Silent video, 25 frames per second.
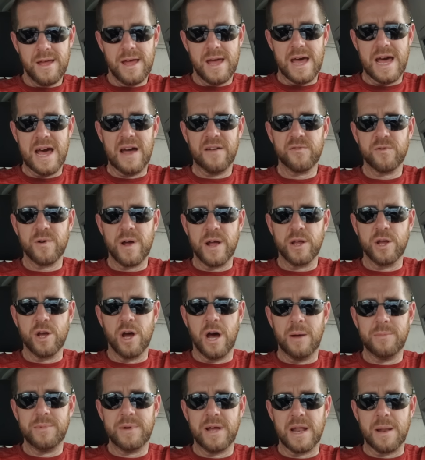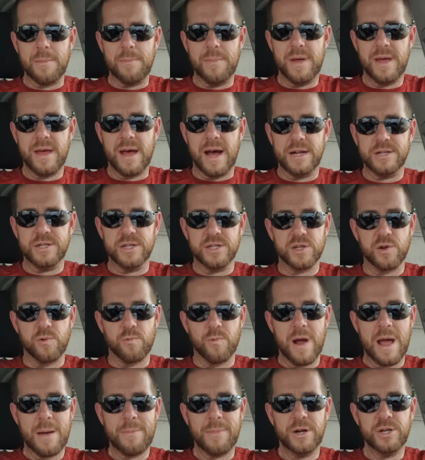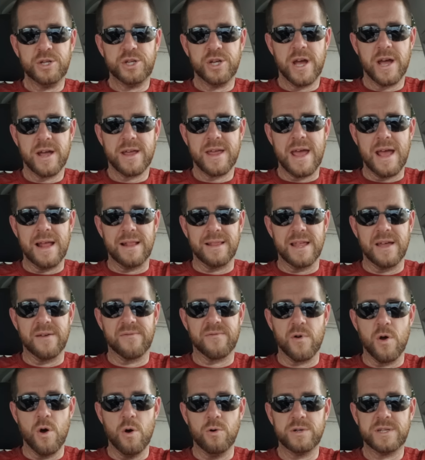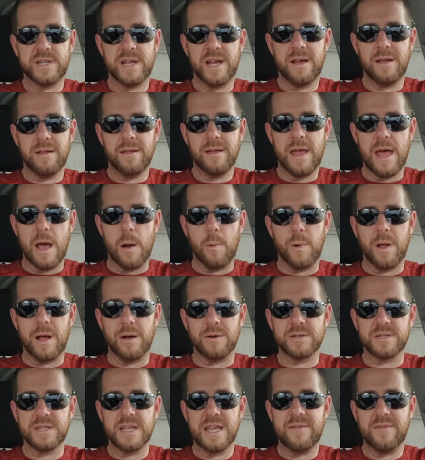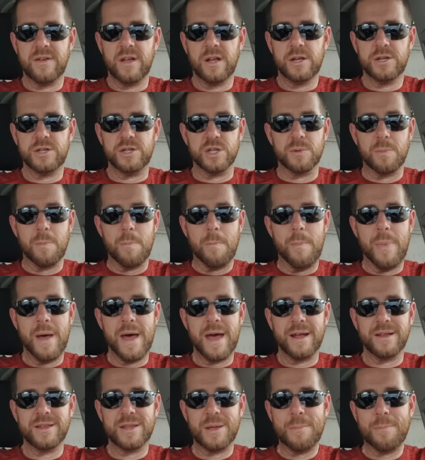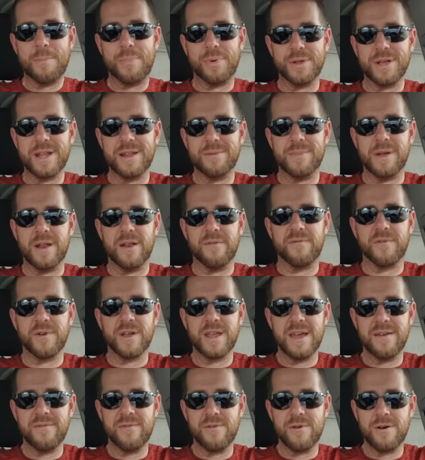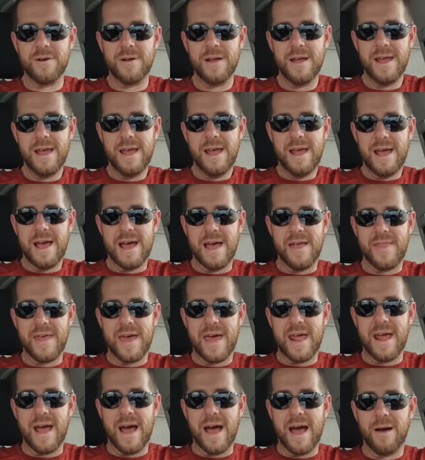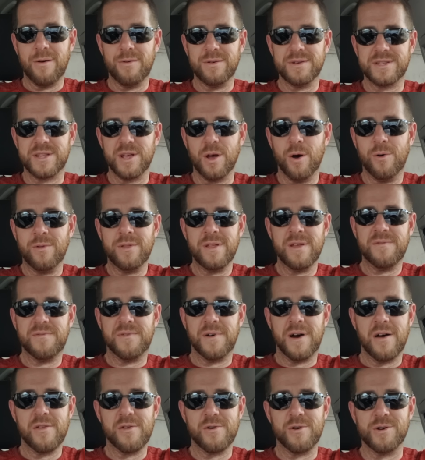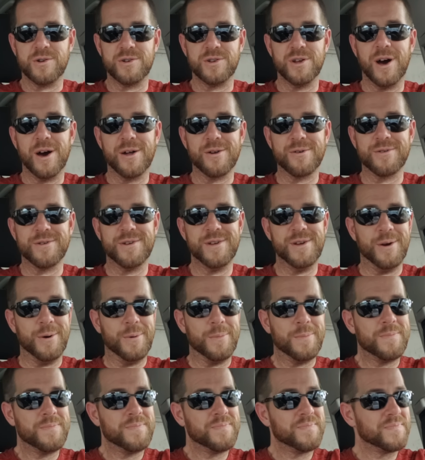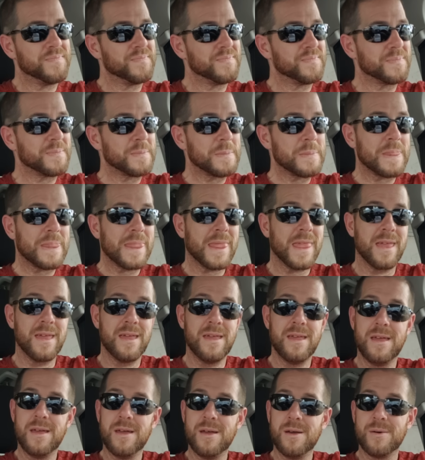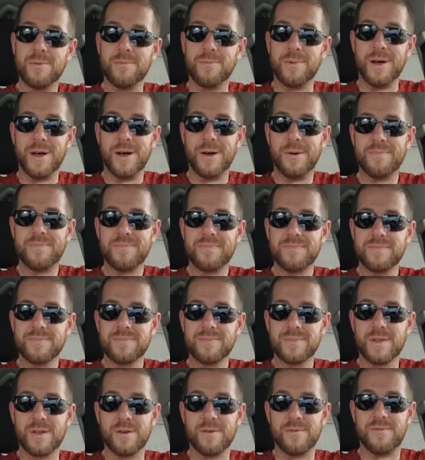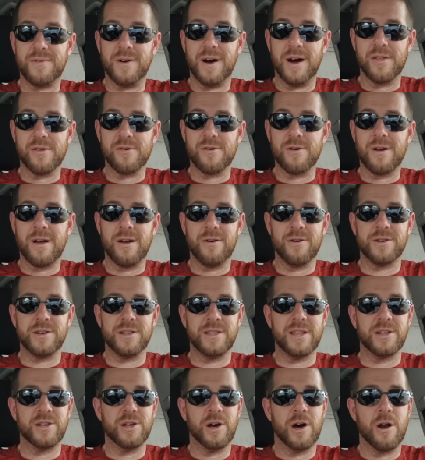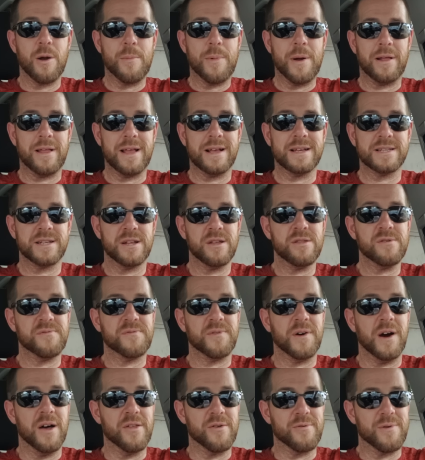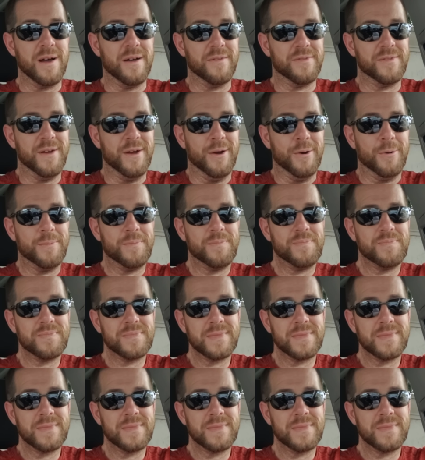After I calmed down a bit, I just grabbed my jacket and left for a hotel, and while I was leaving, she just begged and pleaded me to forgive her, and that I was the only father her daughter knew. Well, the daughter apparently has another father out there.